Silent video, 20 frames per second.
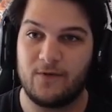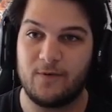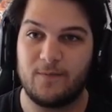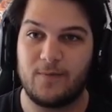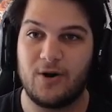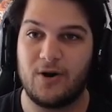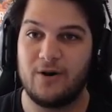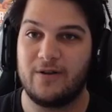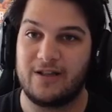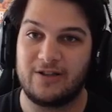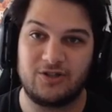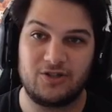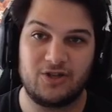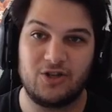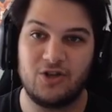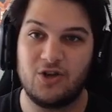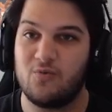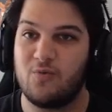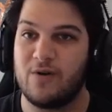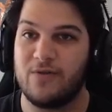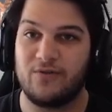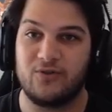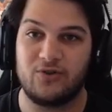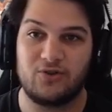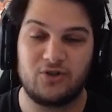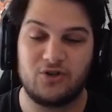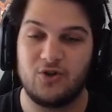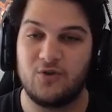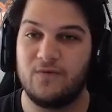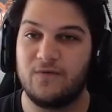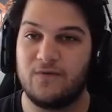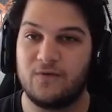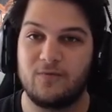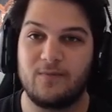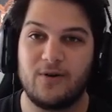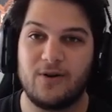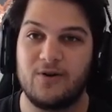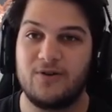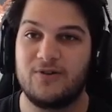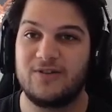full bar, that's 2. When there's 2 full
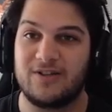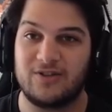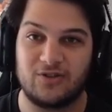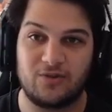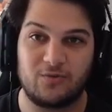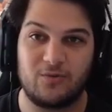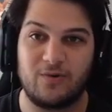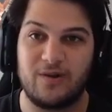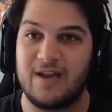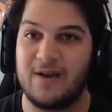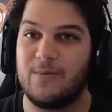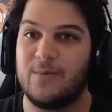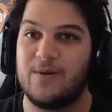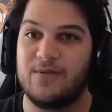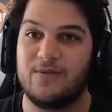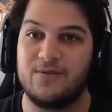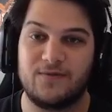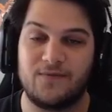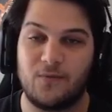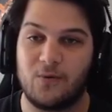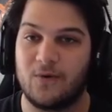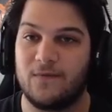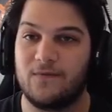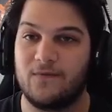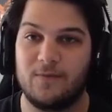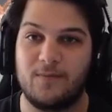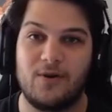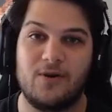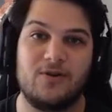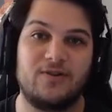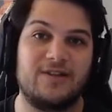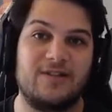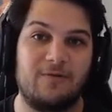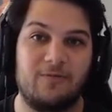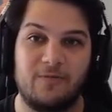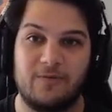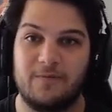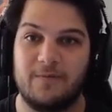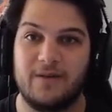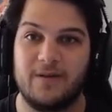bars, that's 3. And when there's 4 full bars,
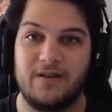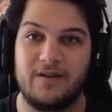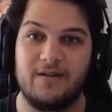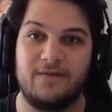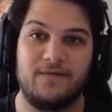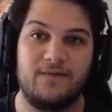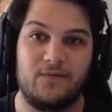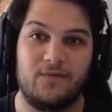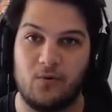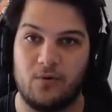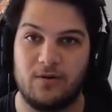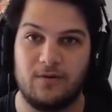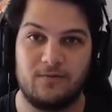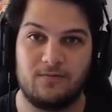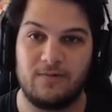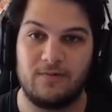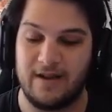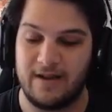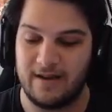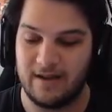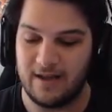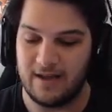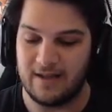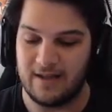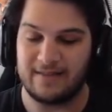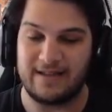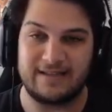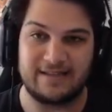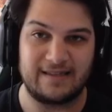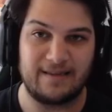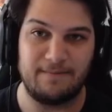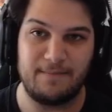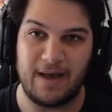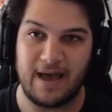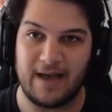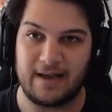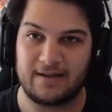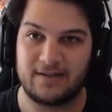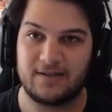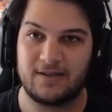that would be 4, right? That's the
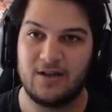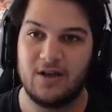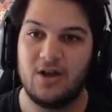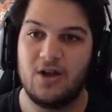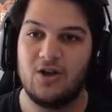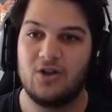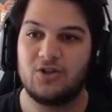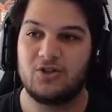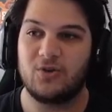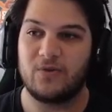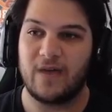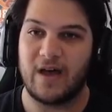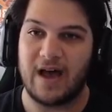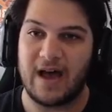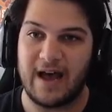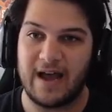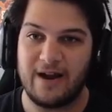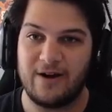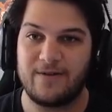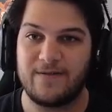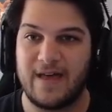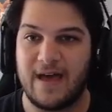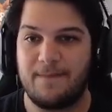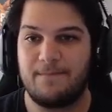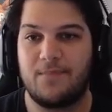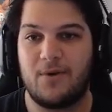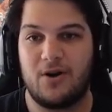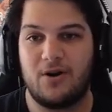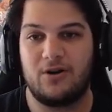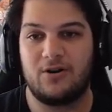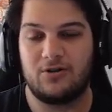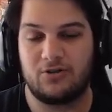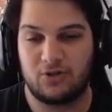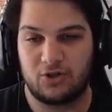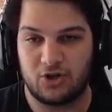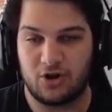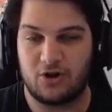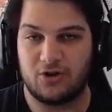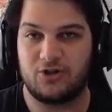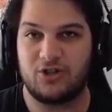max. So the higher that bar
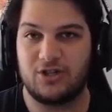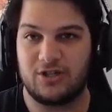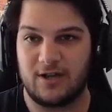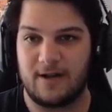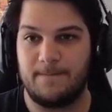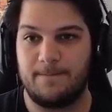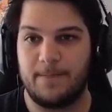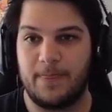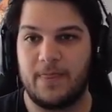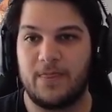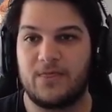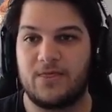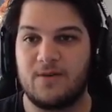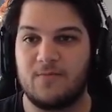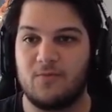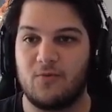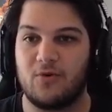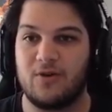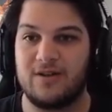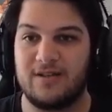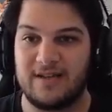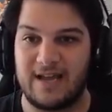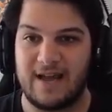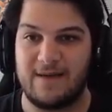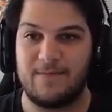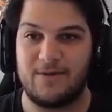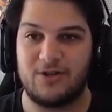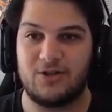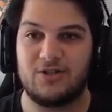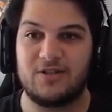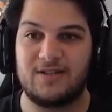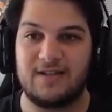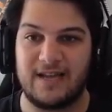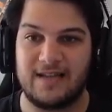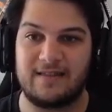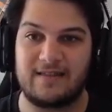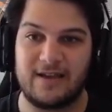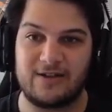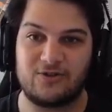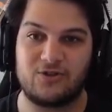charges up, the more damage the
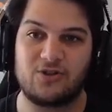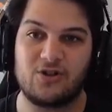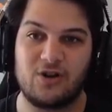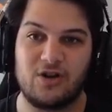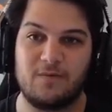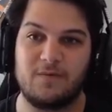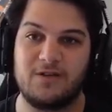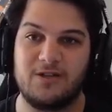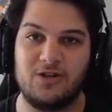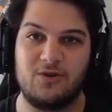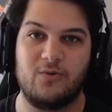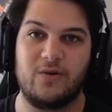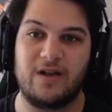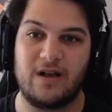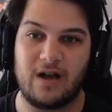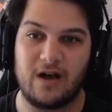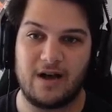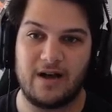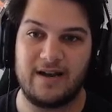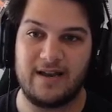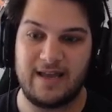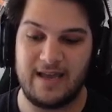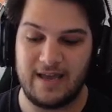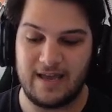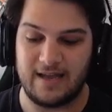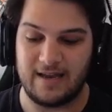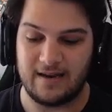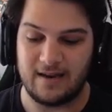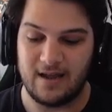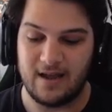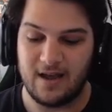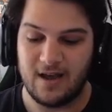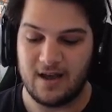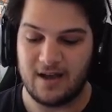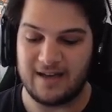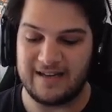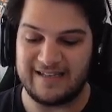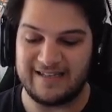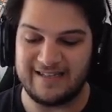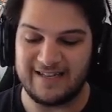10th Angel is going to be doing on hit.
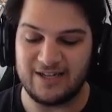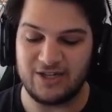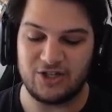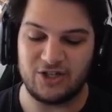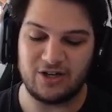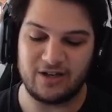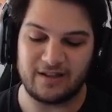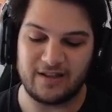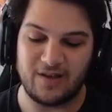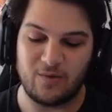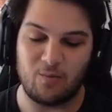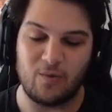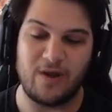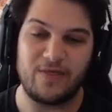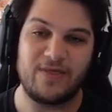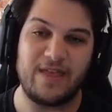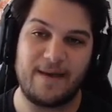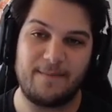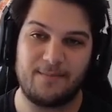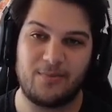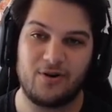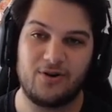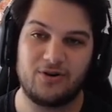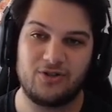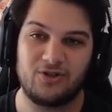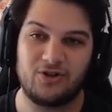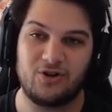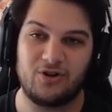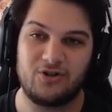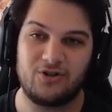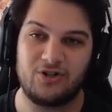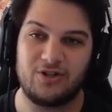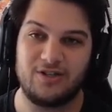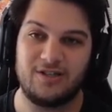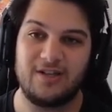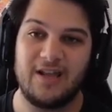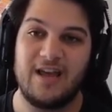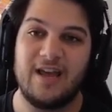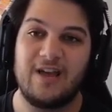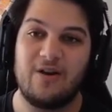Additionally, when that bar
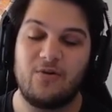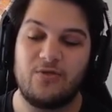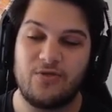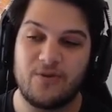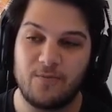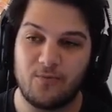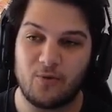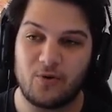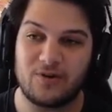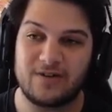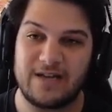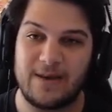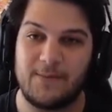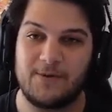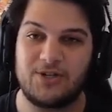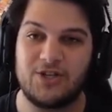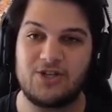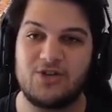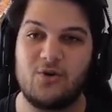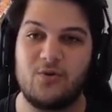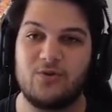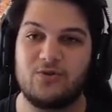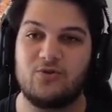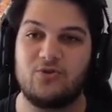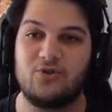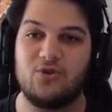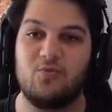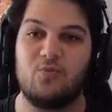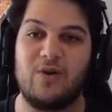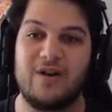charges, the more damage he's going to